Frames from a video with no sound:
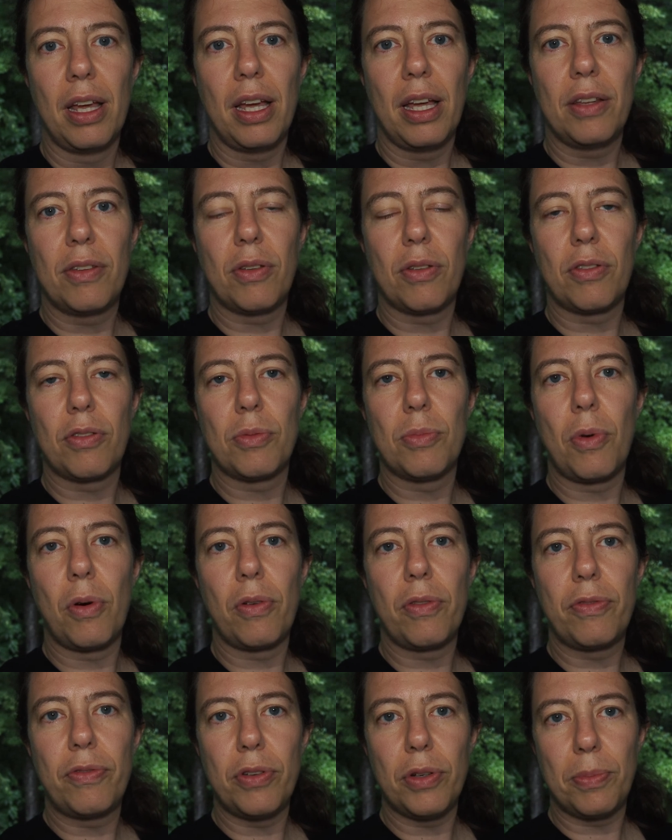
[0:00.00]
it's a small
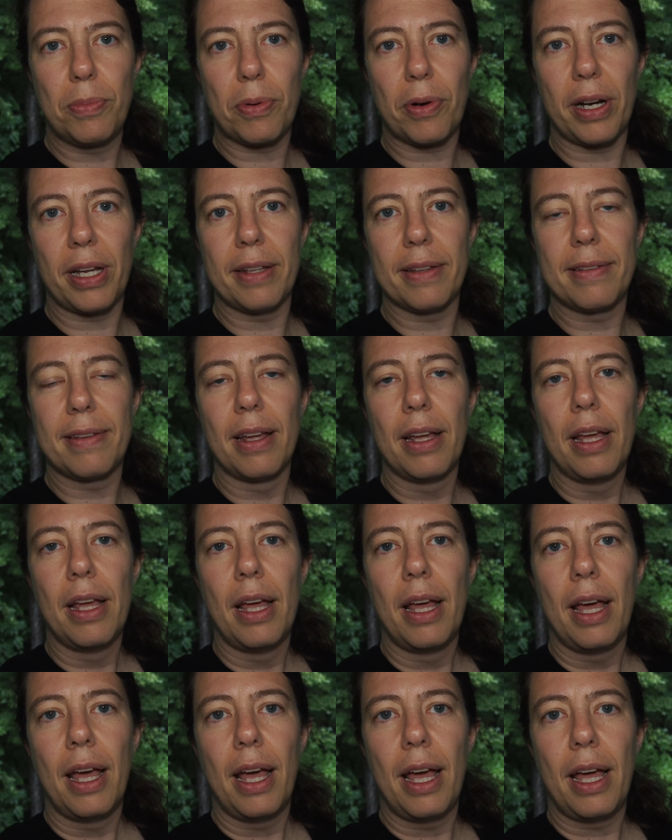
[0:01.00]
footprint.
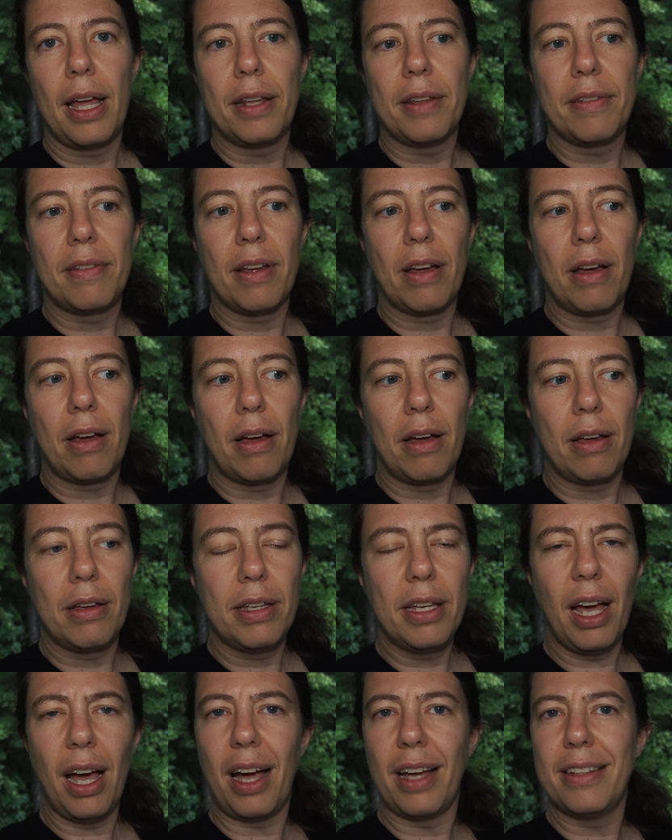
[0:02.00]
And
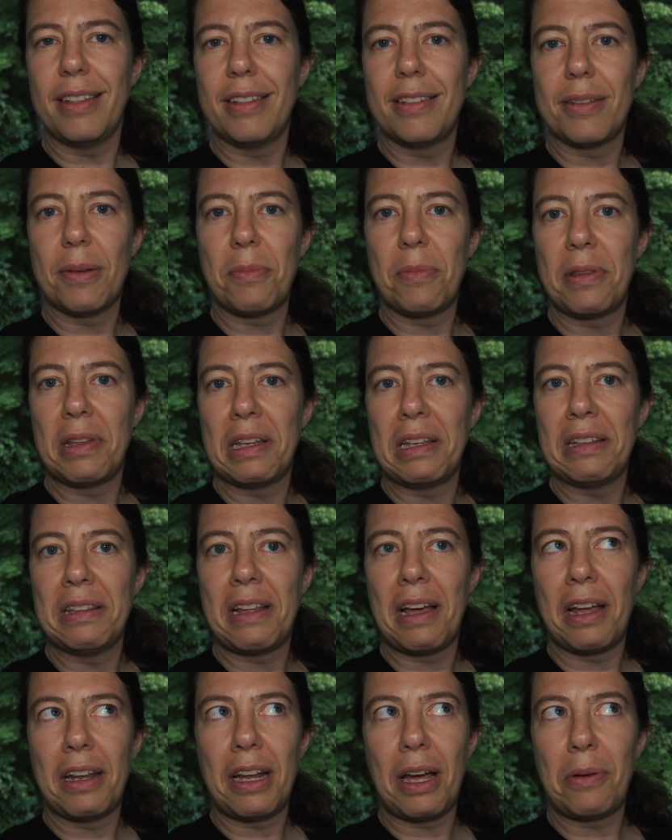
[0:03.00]
yeah, I did something
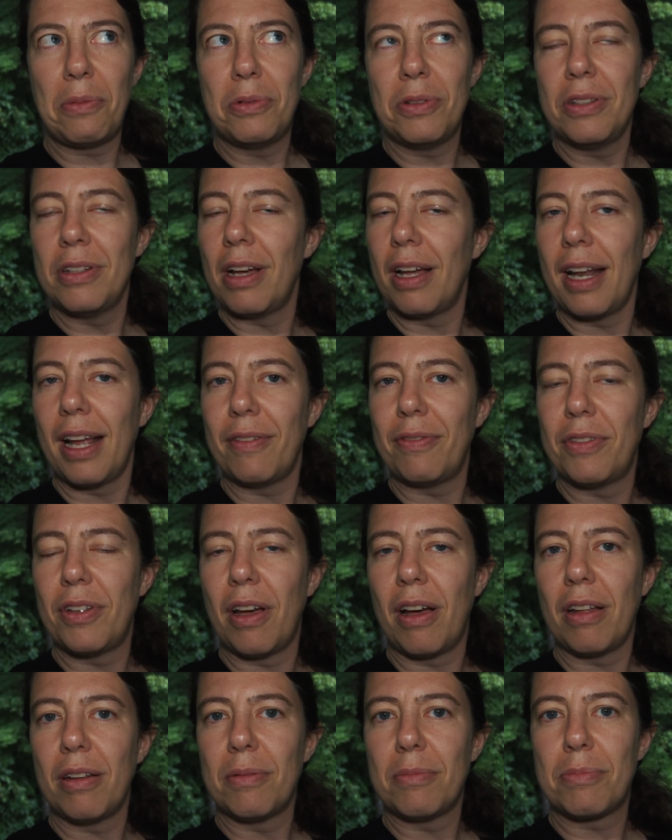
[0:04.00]
that I would not have
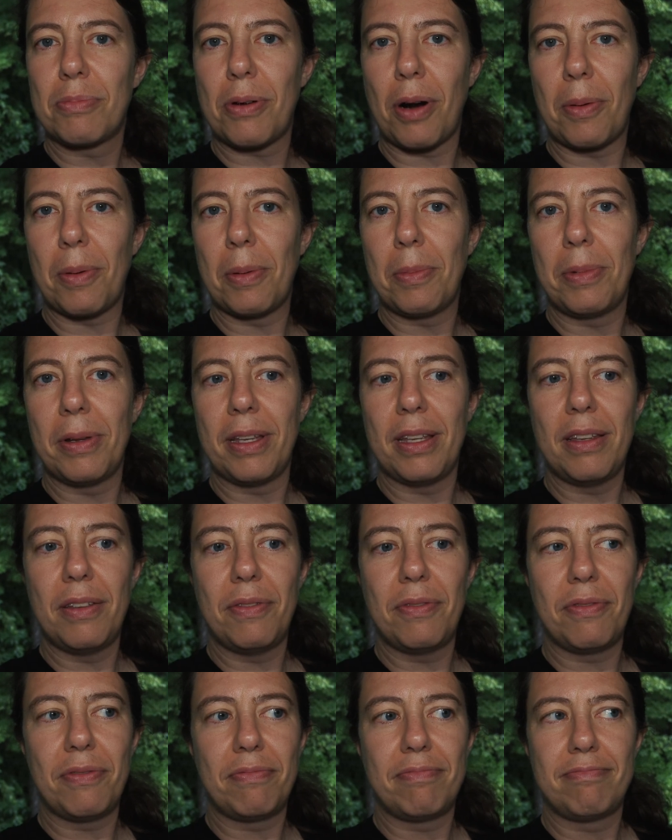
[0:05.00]
done probably if
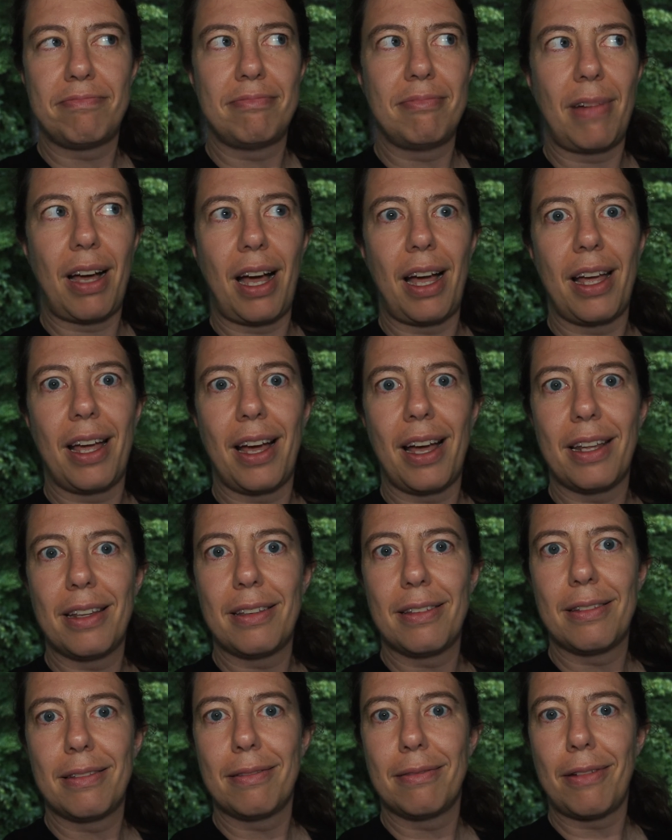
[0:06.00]
I had
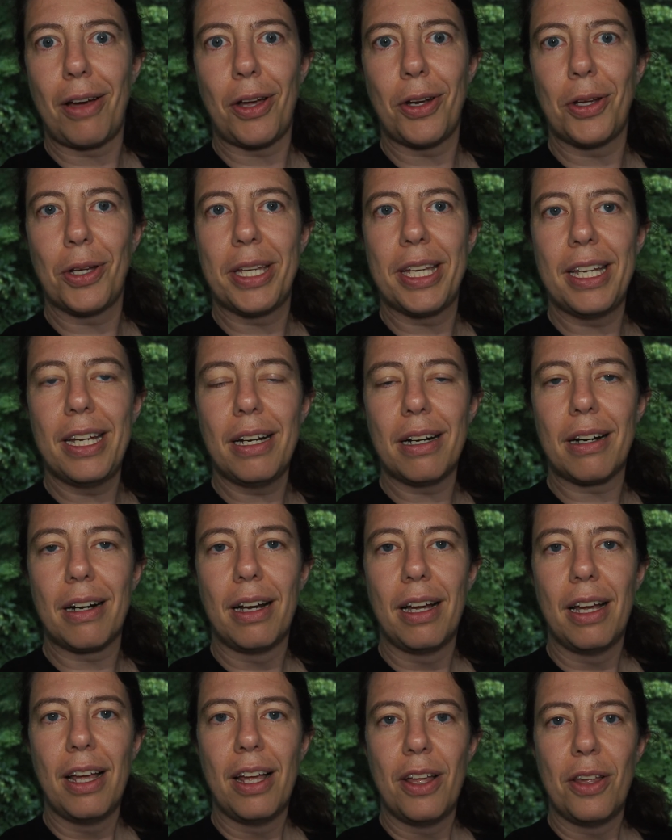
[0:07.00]
other gear.
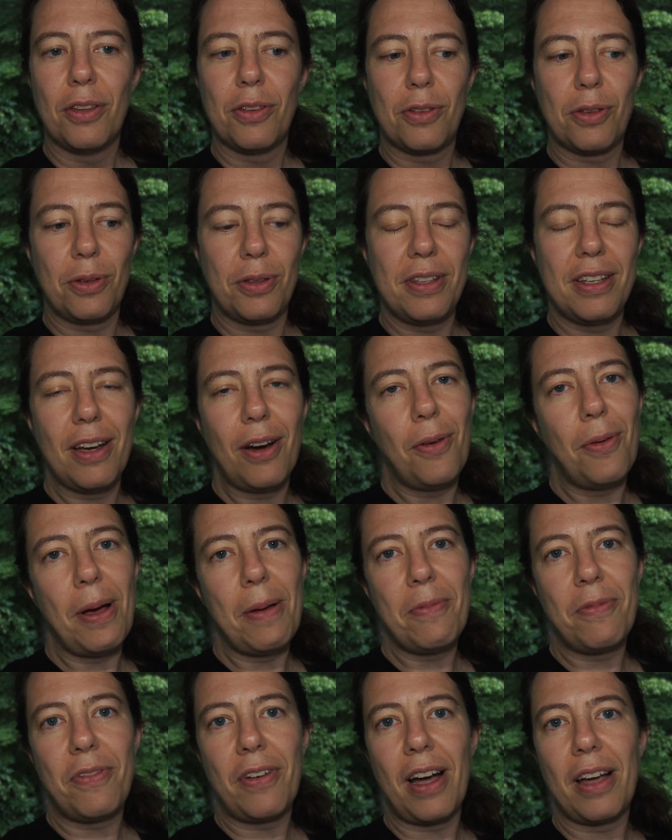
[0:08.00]
So the
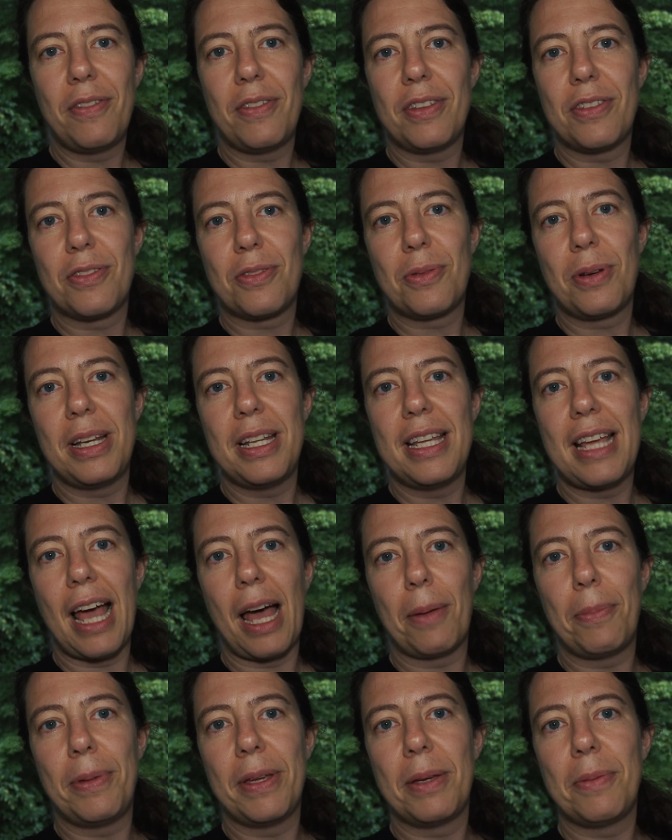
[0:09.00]
OM-5 is really
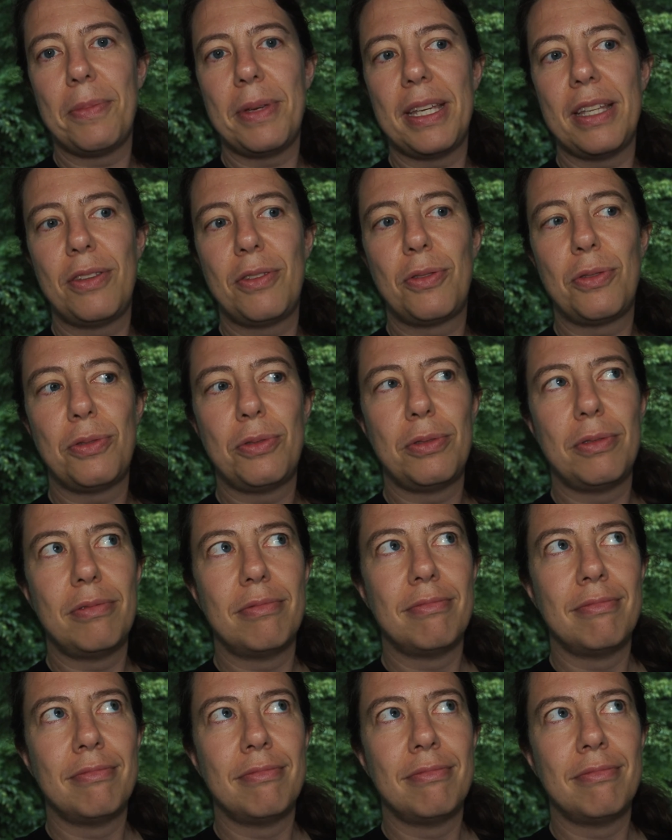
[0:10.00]
helping me to